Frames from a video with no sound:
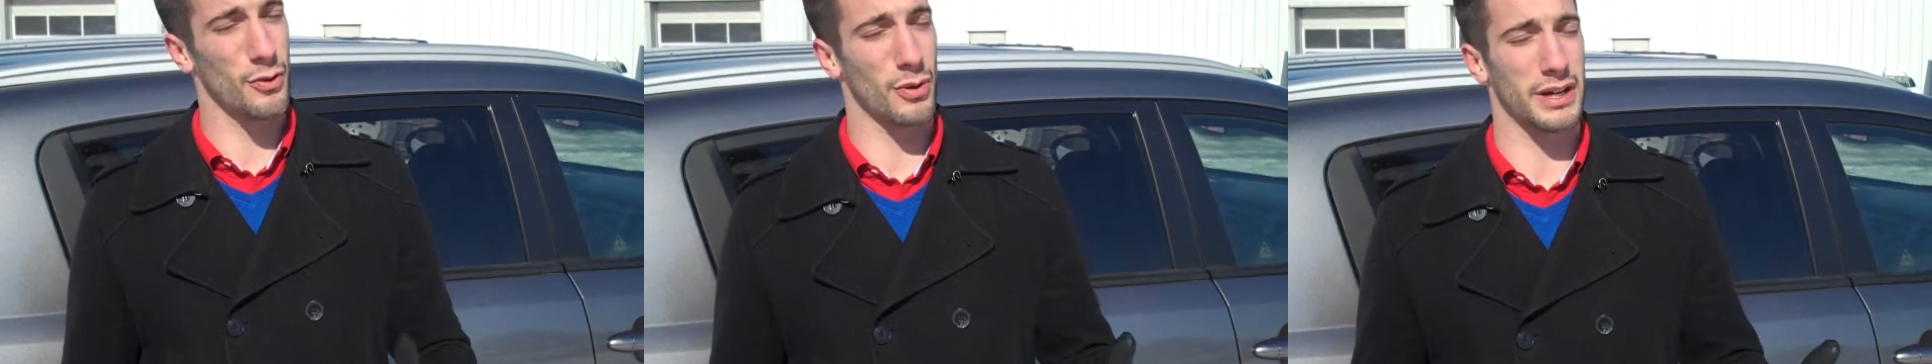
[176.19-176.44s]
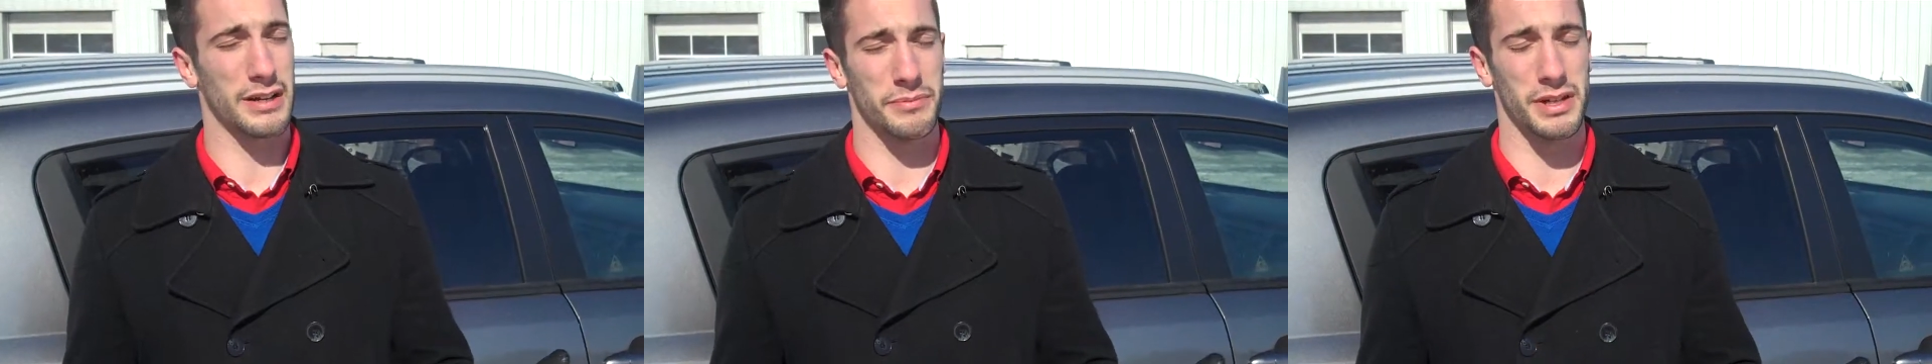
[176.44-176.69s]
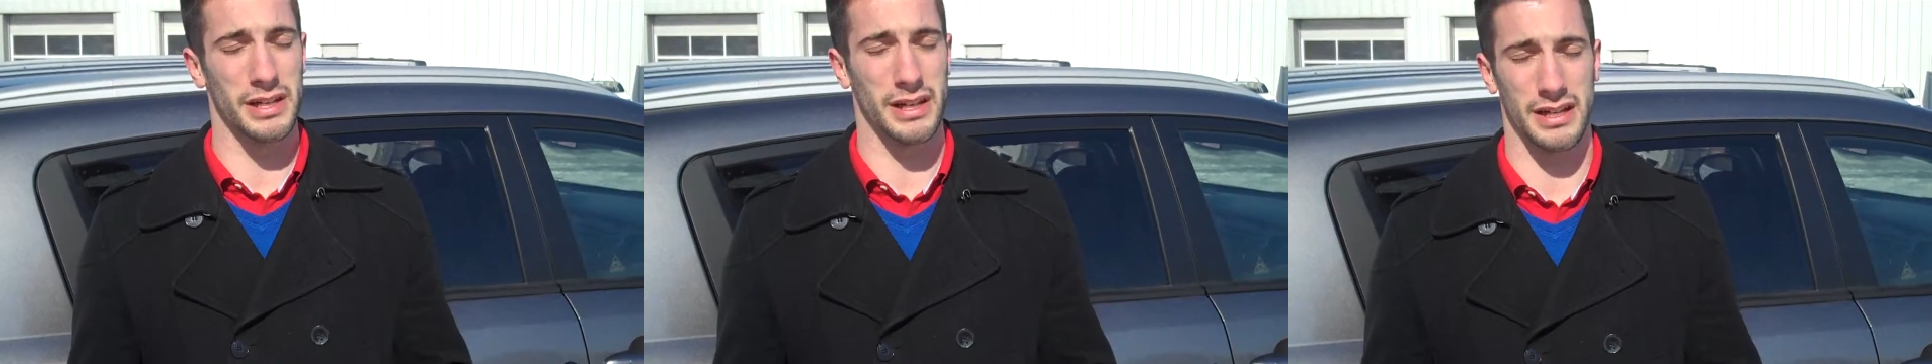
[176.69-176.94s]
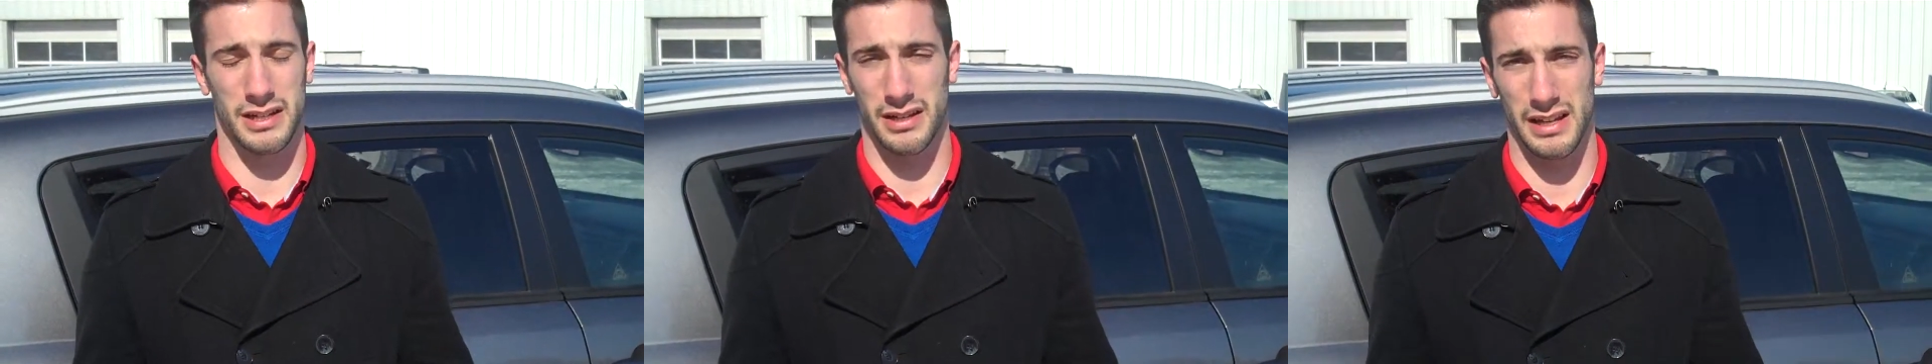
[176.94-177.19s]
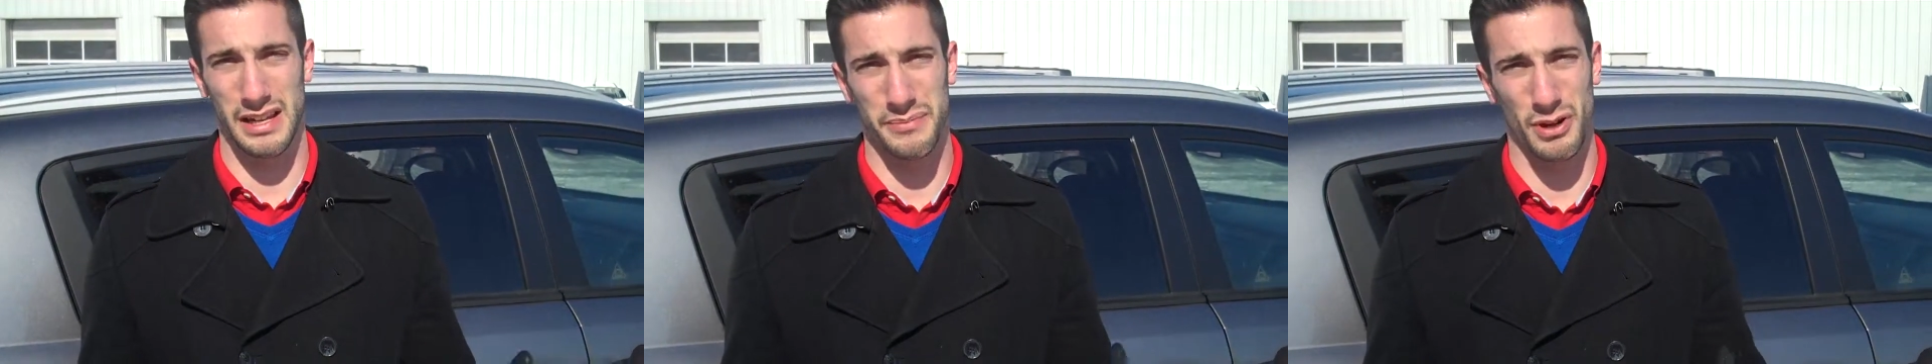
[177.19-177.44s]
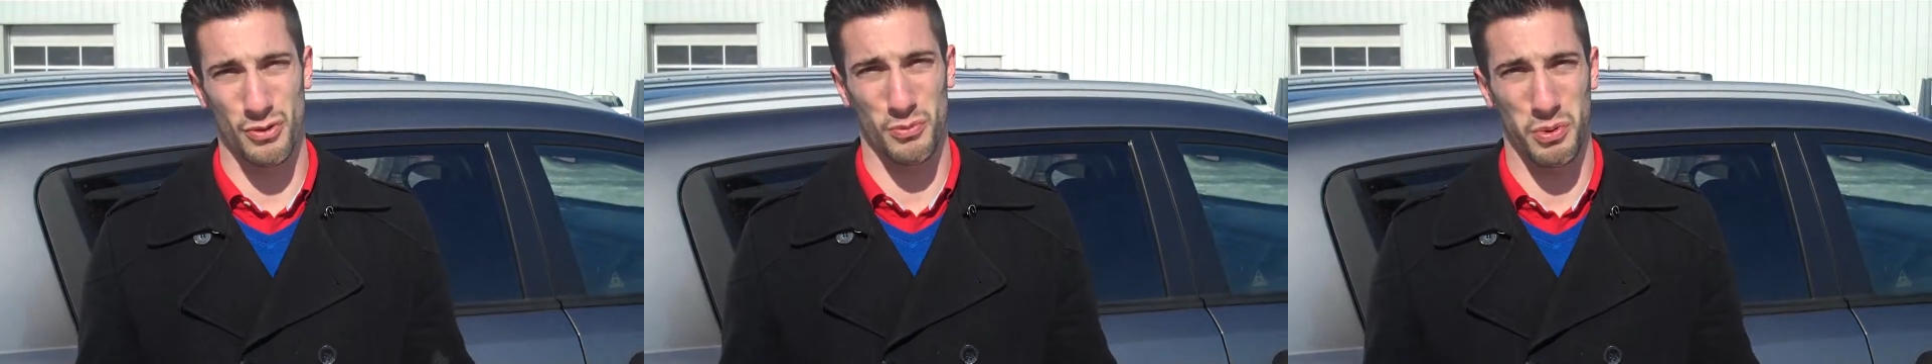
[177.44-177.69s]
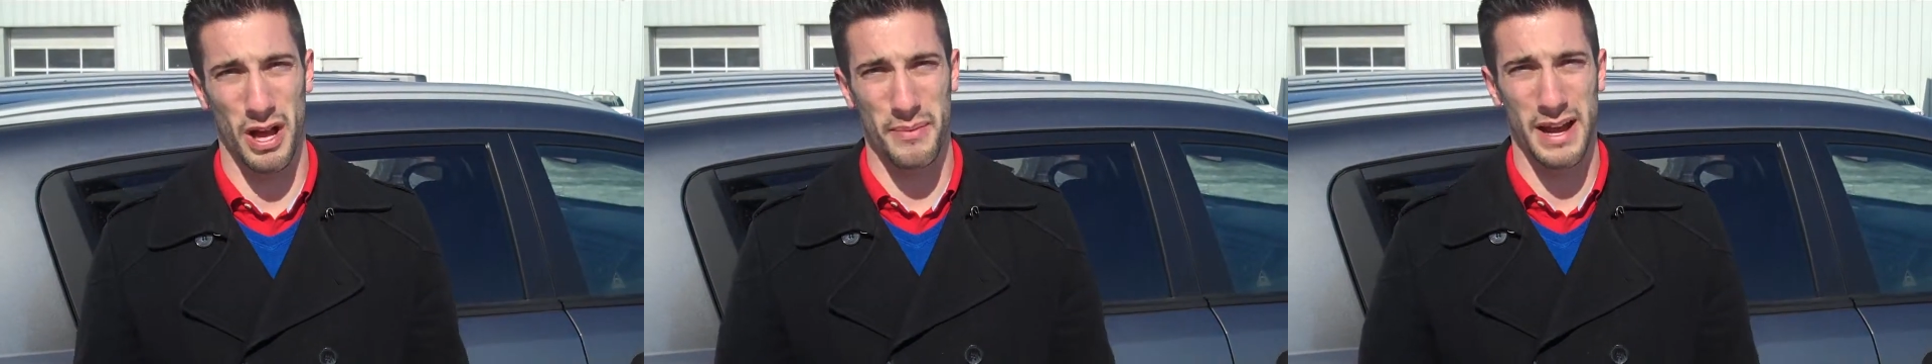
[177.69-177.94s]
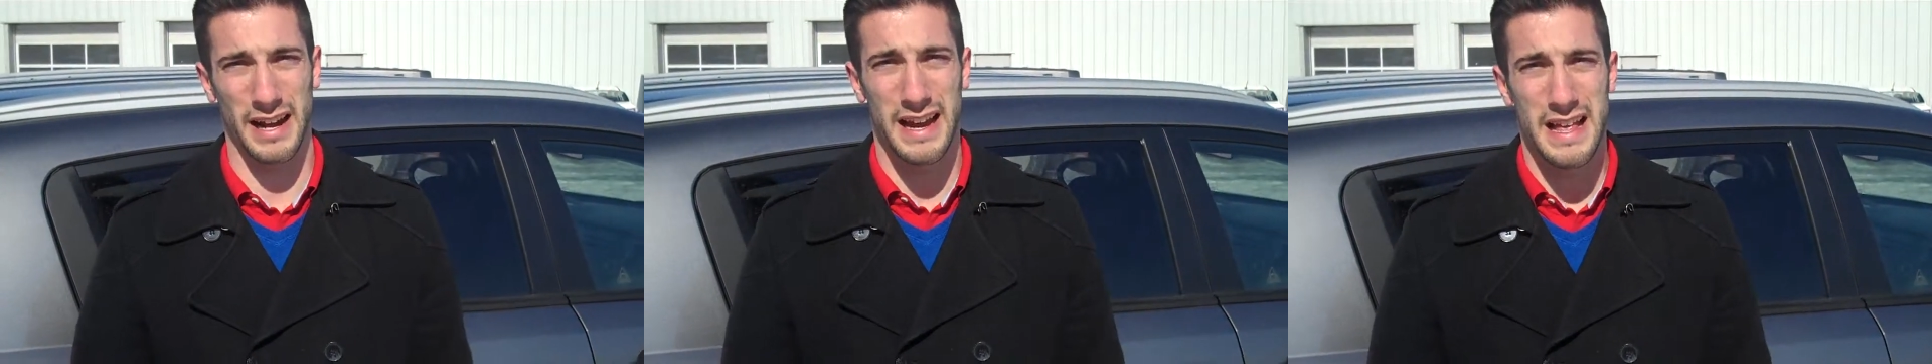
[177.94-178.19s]
or give me an email reply
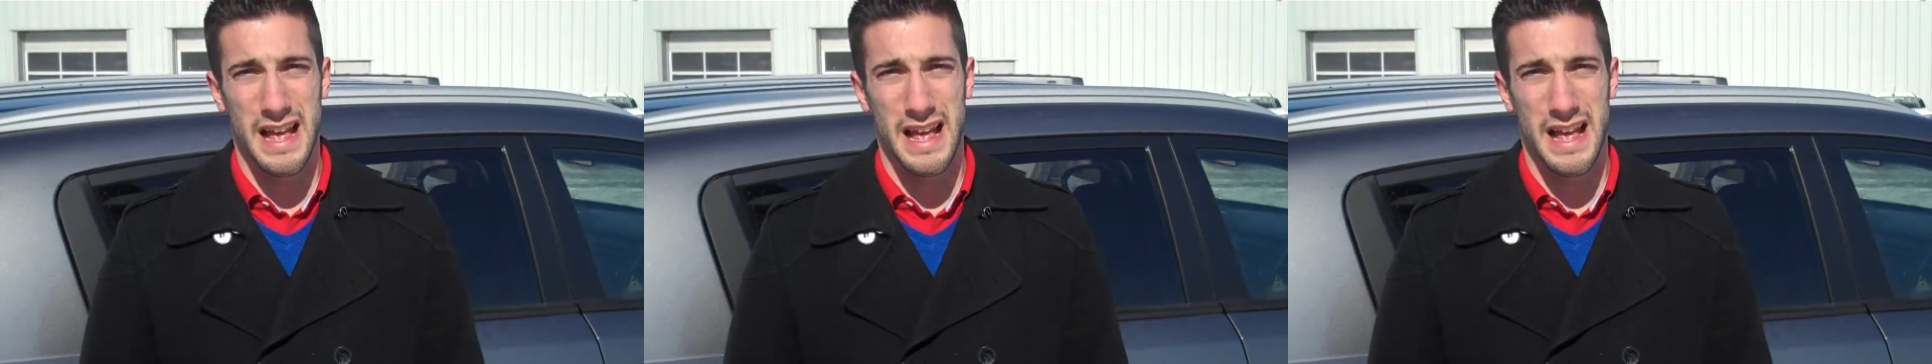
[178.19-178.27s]
back.